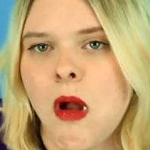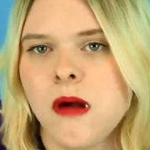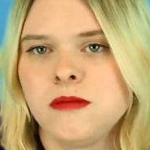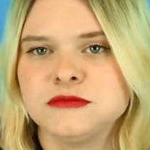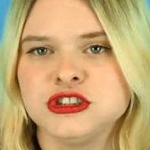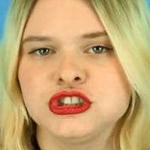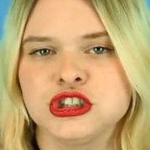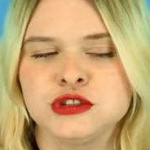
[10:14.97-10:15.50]
it's
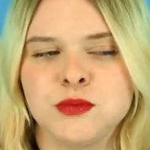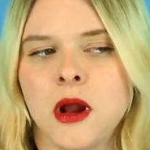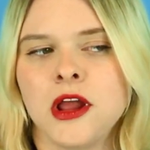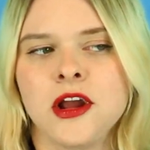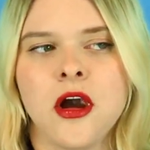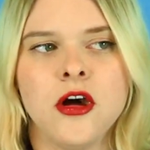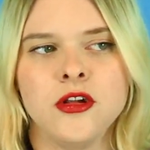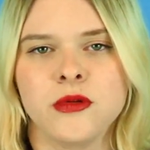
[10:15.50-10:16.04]
just probably
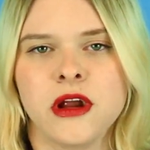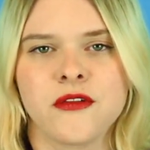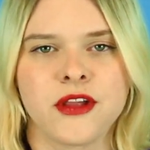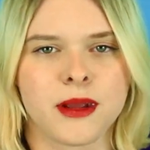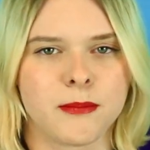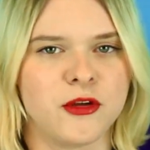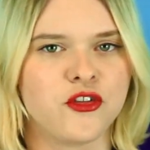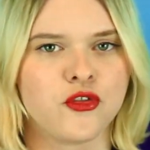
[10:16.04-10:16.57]
all around like
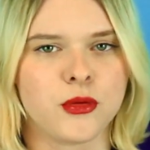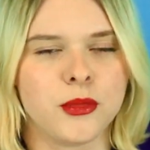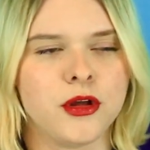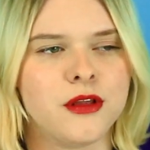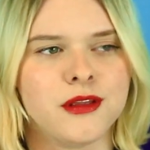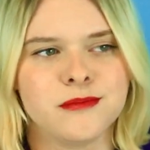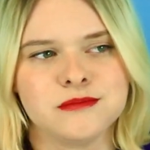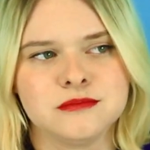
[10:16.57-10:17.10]
miserable,
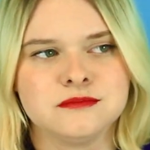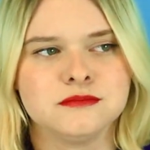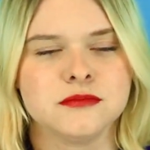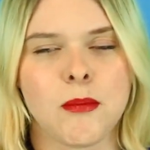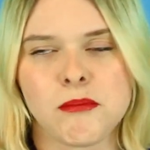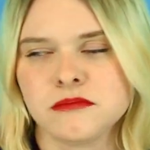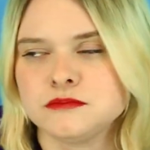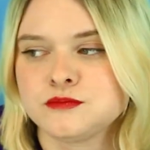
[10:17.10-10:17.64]
and
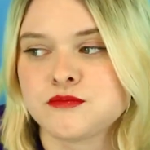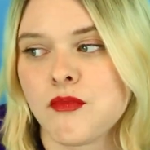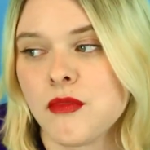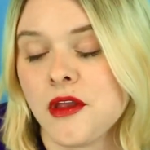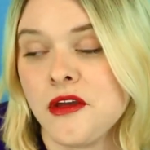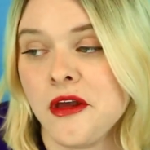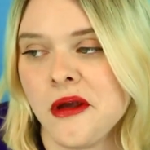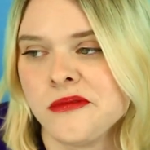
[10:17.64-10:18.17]
you know,